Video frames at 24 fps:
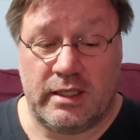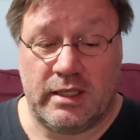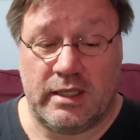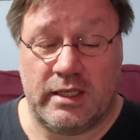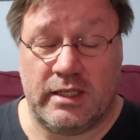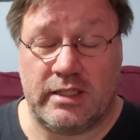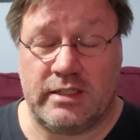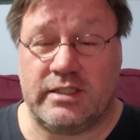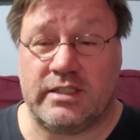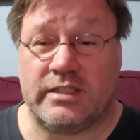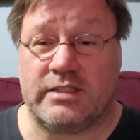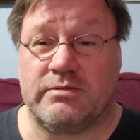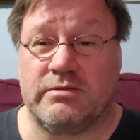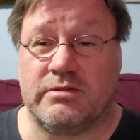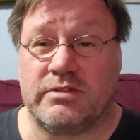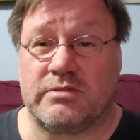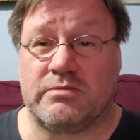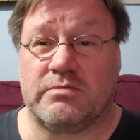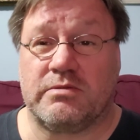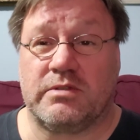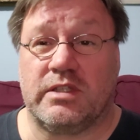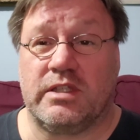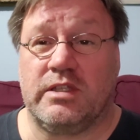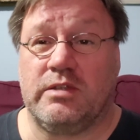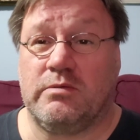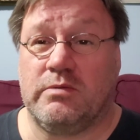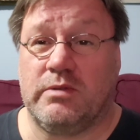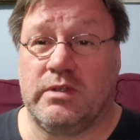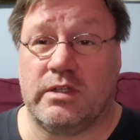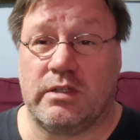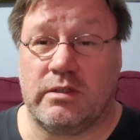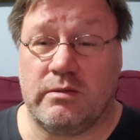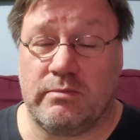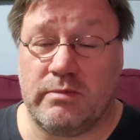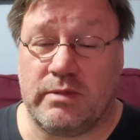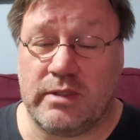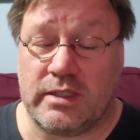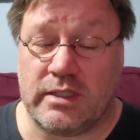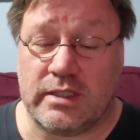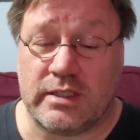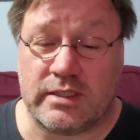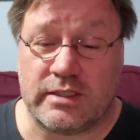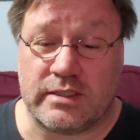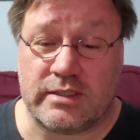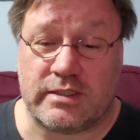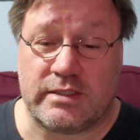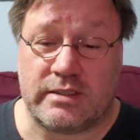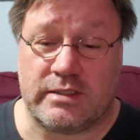it just was really weird
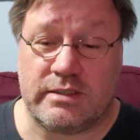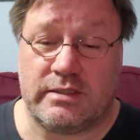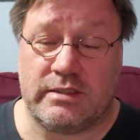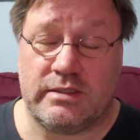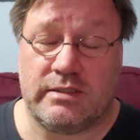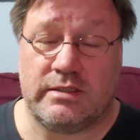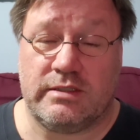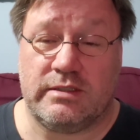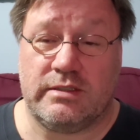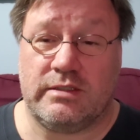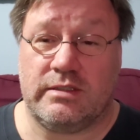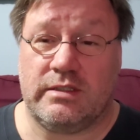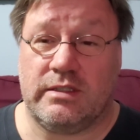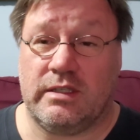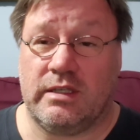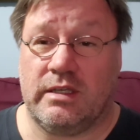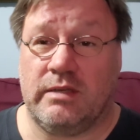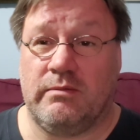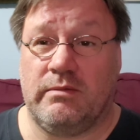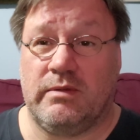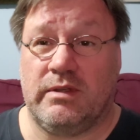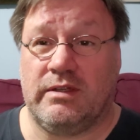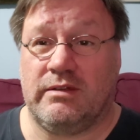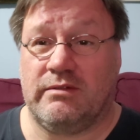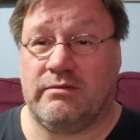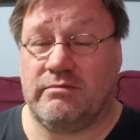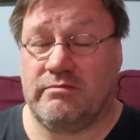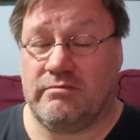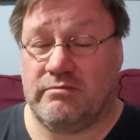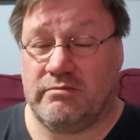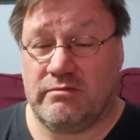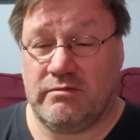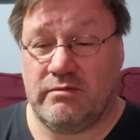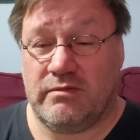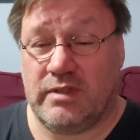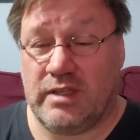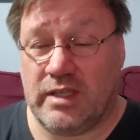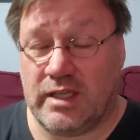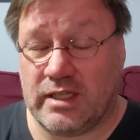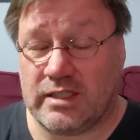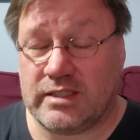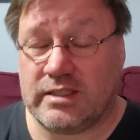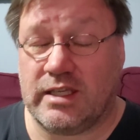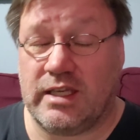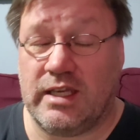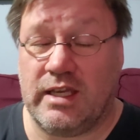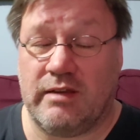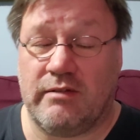because, I mean,
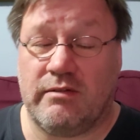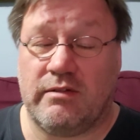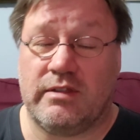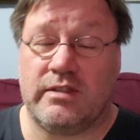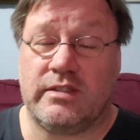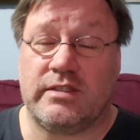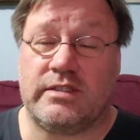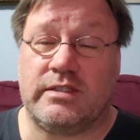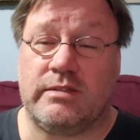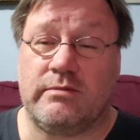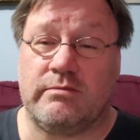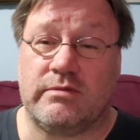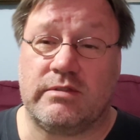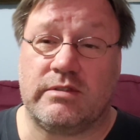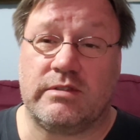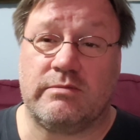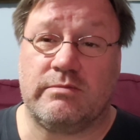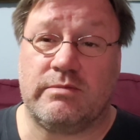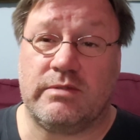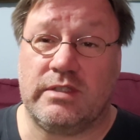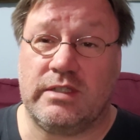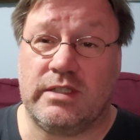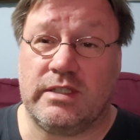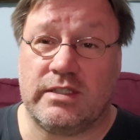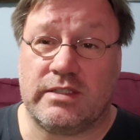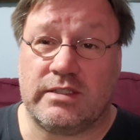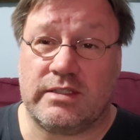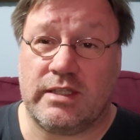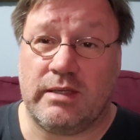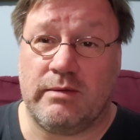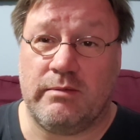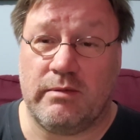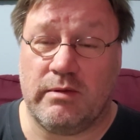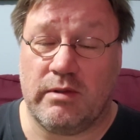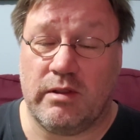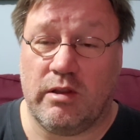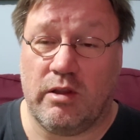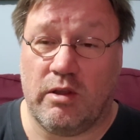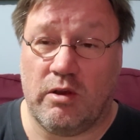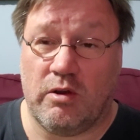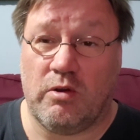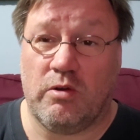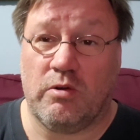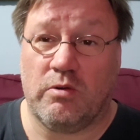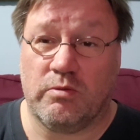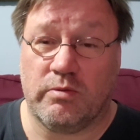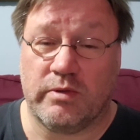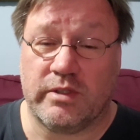yes, I have all the symptoms, but yes, I'm a
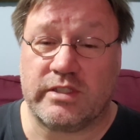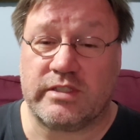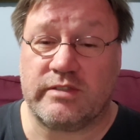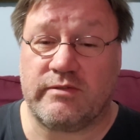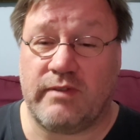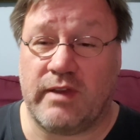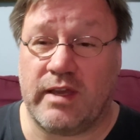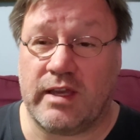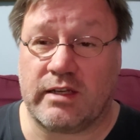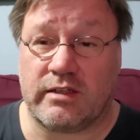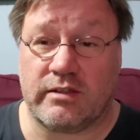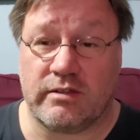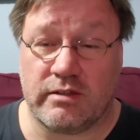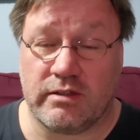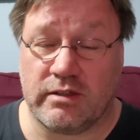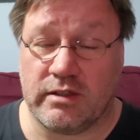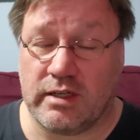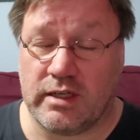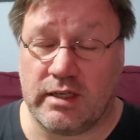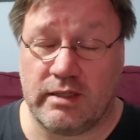low risk factor.